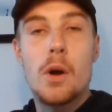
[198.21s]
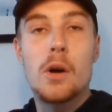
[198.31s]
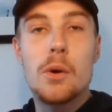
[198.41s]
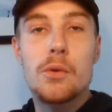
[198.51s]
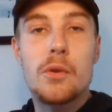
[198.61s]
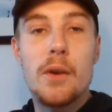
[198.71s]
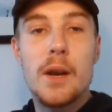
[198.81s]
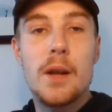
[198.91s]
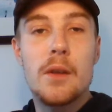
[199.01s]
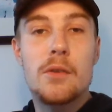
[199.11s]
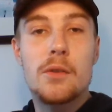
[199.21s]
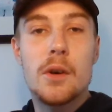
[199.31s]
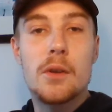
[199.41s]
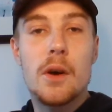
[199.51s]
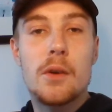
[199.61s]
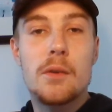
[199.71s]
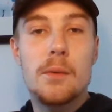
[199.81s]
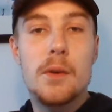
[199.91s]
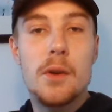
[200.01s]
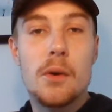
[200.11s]
Although Serena is still not,
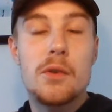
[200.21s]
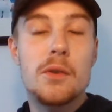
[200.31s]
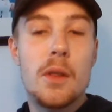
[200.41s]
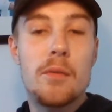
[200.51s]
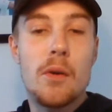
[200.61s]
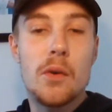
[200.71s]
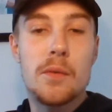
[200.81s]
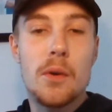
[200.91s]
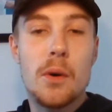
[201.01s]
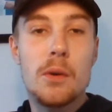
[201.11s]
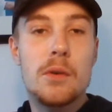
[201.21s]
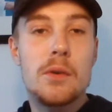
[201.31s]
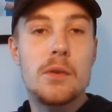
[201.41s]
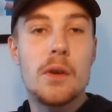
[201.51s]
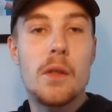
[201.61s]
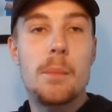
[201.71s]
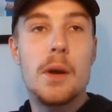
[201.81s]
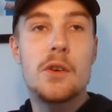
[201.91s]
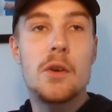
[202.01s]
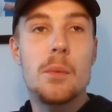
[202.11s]
she's not the force of old. She's not the
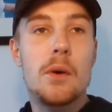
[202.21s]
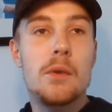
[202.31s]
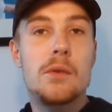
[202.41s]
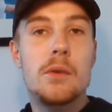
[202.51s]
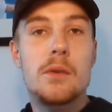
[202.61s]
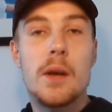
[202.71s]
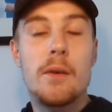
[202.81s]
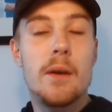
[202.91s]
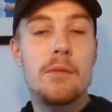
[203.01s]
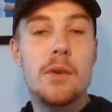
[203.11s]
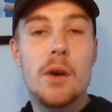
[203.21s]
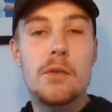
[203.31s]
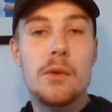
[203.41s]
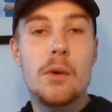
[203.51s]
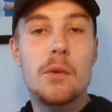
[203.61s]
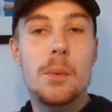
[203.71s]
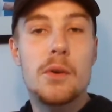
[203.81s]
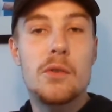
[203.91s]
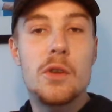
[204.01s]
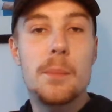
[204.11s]
player she was 10 or 11 years ago,
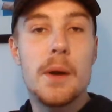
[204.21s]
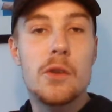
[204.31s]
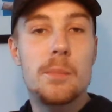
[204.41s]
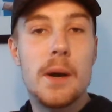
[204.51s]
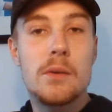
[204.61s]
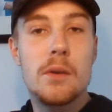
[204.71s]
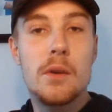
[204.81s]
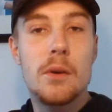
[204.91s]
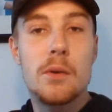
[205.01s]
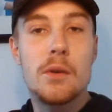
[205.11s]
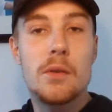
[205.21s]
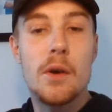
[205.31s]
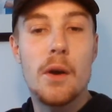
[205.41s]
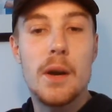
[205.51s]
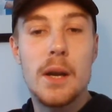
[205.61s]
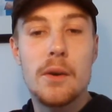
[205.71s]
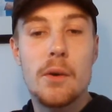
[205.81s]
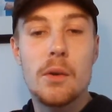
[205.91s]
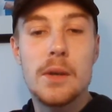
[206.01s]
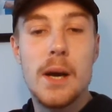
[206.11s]
which is to be expected. She's
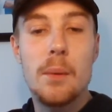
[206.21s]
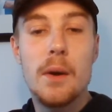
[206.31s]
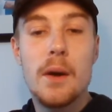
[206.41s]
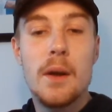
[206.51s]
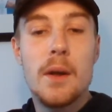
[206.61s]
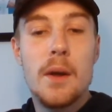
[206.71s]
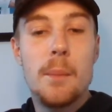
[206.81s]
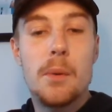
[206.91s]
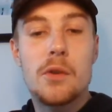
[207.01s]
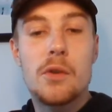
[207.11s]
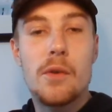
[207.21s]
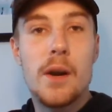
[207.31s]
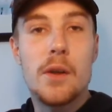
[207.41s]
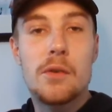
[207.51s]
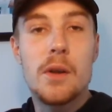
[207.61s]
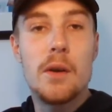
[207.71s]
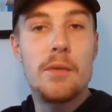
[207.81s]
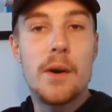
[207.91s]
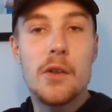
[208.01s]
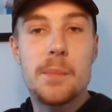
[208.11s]
39-year-old now. But Serena's still a
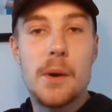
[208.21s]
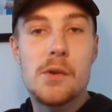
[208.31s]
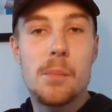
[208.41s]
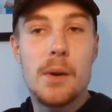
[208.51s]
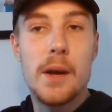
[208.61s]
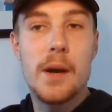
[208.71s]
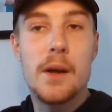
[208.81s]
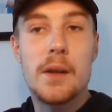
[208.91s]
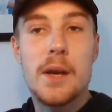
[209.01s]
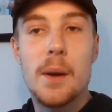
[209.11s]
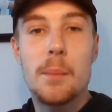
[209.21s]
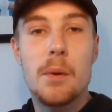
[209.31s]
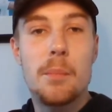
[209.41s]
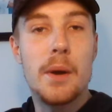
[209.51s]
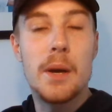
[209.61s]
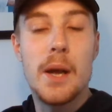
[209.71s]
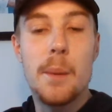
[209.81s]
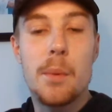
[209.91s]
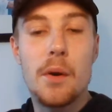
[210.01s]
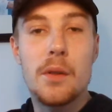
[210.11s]
very special player and capable of beating
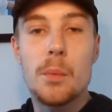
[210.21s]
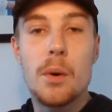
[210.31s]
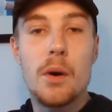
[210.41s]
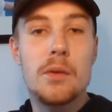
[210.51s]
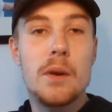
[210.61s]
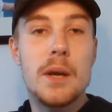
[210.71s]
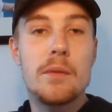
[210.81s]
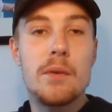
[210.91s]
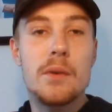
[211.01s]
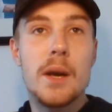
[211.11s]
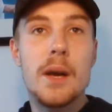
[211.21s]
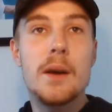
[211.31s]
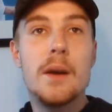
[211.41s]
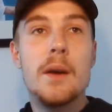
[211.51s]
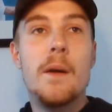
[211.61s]
anybody in the world on a given day.